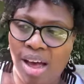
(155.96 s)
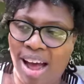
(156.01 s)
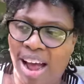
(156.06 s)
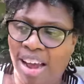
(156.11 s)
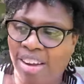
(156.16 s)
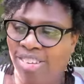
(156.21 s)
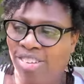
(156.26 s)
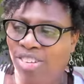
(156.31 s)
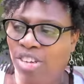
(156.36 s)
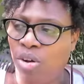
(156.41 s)

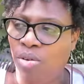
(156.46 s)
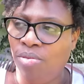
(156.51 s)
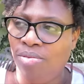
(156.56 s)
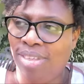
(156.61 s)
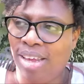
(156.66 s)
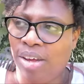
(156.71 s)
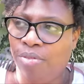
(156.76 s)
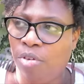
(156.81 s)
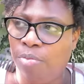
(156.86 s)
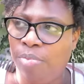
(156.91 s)
I don't
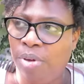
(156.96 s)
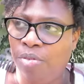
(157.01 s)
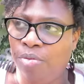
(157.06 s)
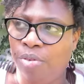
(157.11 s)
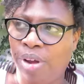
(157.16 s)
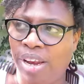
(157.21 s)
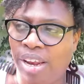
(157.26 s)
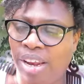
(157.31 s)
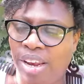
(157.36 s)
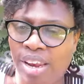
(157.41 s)
think we'll be
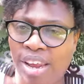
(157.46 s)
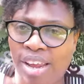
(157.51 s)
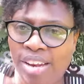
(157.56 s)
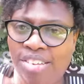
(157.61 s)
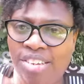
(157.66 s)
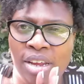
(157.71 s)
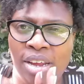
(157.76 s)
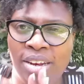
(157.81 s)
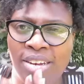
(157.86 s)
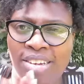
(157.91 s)
reading
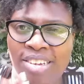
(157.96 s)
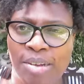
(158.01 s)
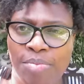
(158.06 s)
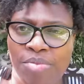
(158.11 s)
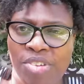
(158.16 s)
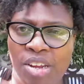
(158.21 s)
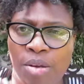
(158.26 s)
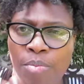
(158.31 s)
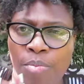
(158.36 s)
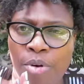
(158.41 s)
it in
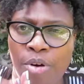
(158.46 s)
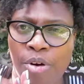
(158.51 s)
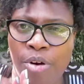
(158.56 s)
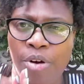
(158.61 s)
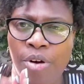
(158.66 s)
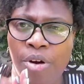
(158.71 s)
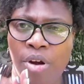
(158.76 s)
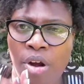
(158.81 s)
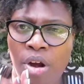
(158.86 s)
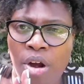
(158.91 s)

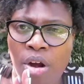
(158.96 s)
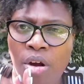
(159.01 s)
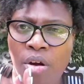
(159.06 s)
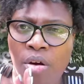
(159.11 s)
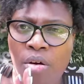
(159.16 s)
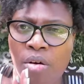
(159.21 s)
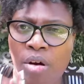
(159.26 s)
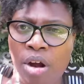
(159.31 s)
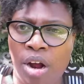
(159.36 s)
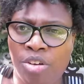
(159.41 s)
September
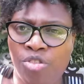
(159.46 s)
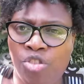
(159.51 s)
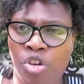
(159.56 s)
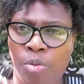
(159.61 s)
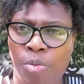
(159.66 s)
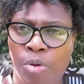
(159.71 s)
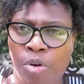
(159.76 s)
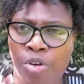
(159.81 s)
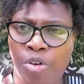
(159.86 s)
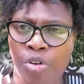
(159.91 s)
or
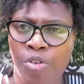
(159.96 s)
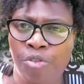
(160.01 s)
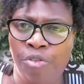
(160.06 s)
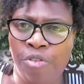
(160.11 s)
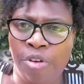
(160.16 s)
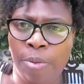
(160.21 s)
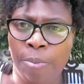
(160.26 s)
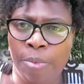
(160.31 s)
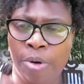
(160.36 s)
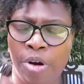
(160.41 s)
October or
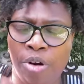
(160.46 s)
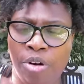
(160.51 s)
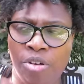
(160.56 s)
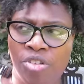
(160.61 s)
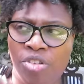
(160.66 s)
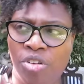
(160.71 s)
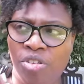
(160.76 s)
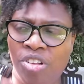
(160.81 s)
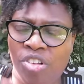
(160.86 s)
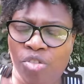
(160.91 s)
November,
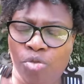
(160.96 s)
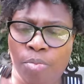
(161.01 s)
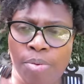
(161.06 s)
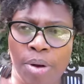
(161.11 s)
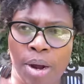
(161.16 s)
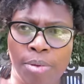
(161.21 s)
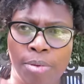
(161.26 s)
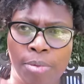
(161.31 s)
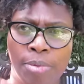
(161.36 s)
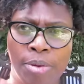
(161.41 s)
so this will
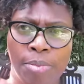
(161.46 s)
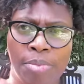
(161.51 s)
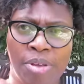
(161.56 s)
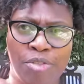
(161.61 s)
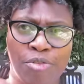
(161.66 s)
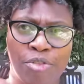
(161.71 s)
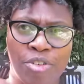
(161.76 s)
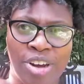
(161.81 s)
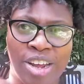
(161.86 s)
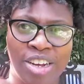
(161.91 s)
probably
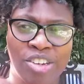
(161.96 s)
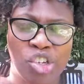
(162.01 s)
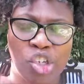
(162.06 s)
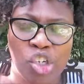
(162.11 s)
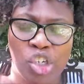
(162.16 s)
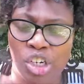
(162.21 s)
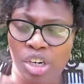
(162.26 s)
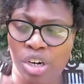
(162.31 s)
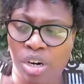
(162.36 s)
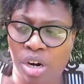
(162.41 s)
be for
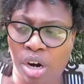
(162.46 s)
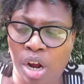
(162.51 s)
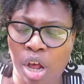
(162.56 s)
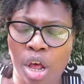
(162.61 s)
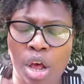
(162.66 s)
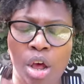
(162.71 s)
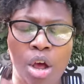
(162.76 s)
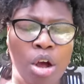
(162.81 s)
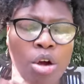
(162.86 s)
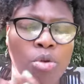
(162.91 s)
next year,
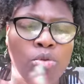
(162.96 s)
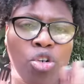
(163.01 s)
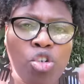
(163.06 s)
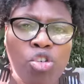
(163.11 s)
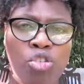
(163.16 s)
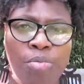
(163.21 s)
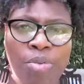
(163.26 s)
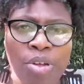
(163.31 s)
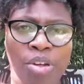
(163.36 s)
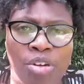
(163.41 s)
which
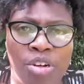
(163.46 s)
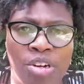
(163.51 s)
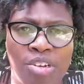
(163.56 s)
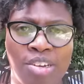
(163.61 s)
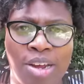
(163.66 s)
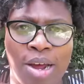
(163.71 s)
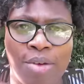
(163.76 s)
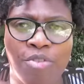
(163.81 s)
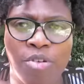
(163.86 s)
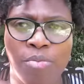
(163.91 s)
should be a good
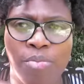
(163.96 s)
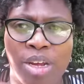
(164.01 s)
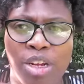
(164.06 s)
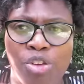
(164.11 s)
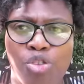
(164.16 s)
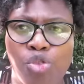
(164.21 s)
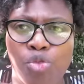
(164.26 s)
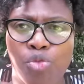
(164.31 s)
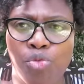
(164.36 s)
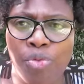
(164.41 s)
time for me
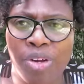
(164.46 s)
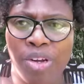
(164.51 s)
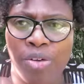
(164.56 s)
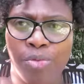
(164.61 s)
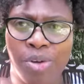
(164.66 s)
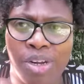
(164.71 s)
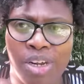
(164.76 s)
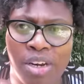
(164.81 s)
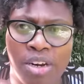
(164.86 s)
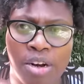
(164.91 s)
to
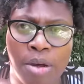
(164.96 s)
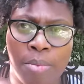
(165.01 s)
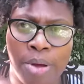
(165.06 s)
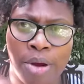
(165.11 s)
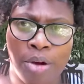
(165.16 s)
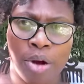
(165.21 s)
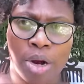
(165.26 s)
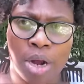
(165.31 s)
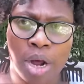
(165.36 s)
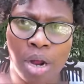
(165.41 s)
reread
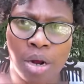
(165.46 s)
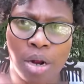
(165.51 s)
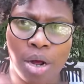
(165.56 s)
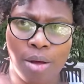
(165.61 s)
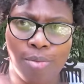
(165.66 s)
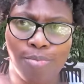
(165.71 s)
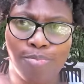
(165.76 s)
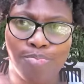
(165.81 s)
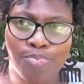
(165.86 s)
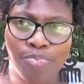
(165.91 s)

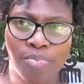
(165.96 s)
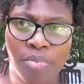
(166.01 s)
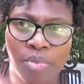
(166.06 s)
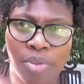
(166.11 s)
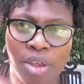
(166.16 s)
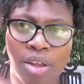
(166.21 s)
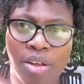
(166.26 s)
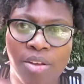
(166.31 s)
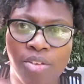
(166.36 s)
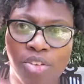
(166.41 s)
Americana.
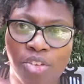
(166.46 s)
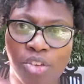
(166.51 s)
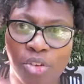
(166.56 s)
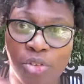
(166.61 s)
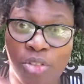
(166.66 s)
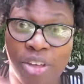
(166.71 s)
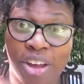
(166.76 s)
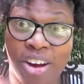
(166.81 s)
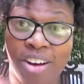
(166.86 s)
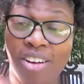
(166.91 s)

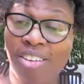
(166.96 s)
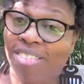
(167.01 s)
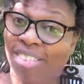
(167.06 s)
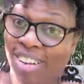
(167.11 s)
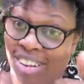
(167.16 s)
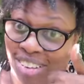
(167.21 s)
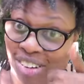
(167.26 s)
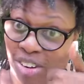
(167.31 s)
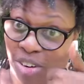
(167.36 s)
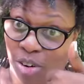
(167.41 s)
So there,
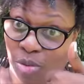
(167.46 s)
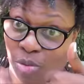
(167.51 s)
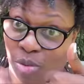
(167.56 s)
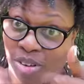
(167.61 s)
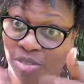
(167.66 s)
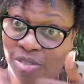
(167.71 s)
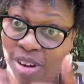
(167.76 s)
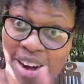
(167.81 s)
that's a good one,